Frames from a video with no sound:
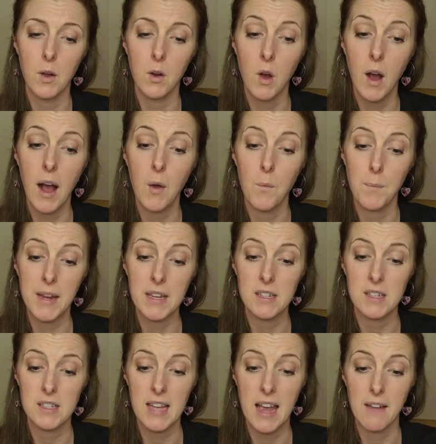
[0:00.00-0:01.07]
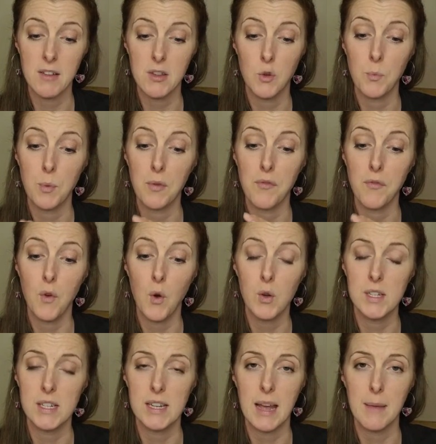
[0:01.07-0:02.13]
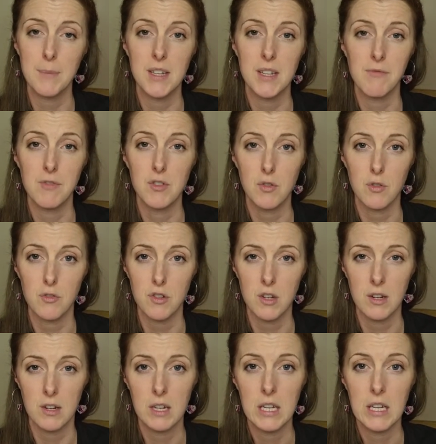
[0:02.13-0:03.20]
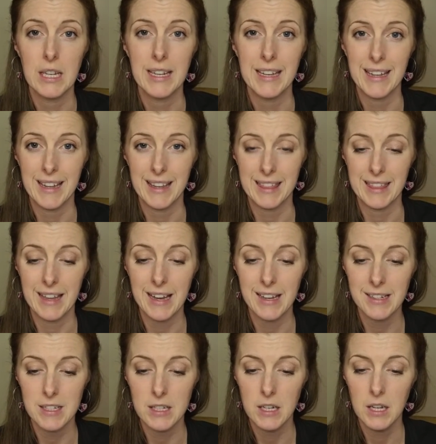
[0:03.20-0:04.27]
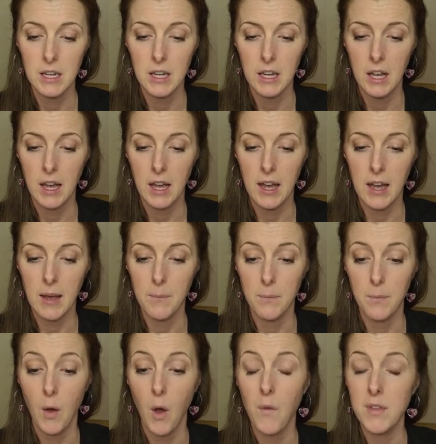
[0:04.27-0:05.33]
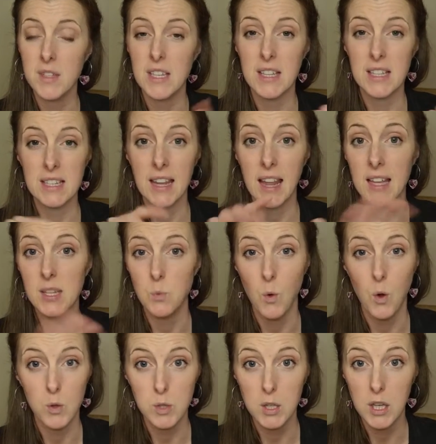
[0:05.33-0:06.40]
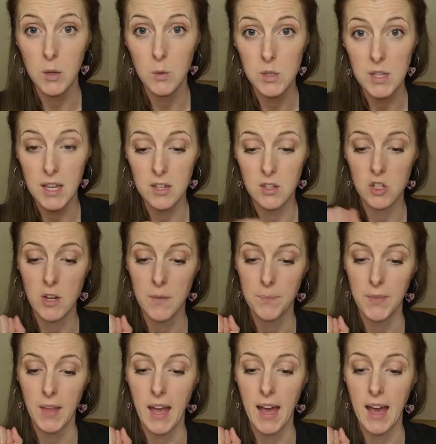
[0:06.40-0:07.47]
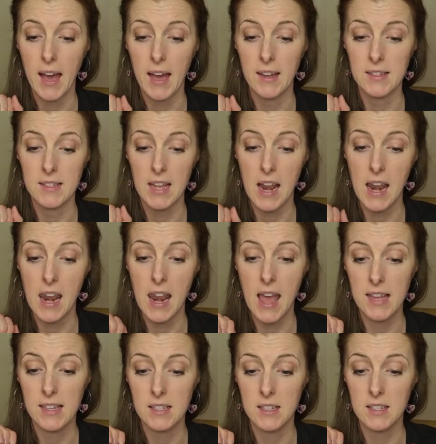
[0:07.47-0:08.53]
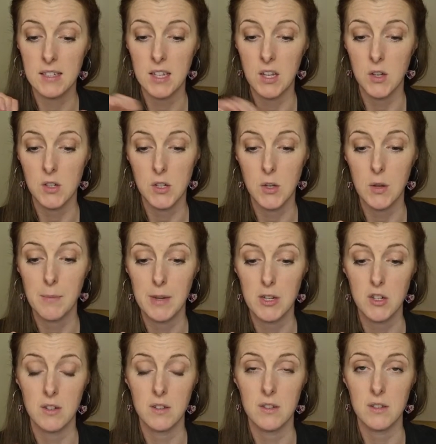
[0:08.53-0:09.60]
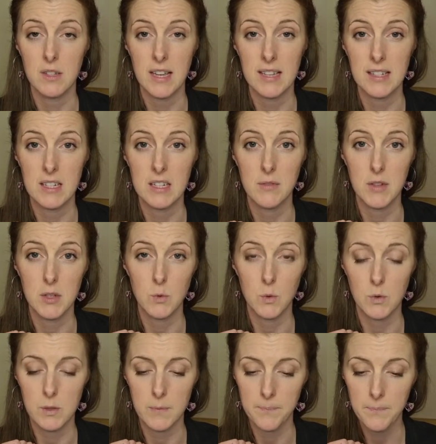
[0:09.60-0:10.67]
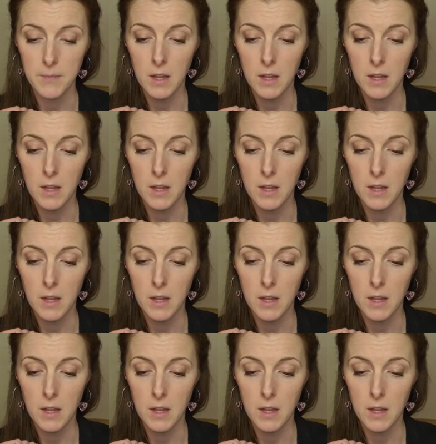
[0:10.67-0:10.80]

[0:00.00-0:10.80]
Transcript: cut out meat and dairy, there would be 49% reduction in that. Obviously there's less water usage and less CO2 emissions as individuals.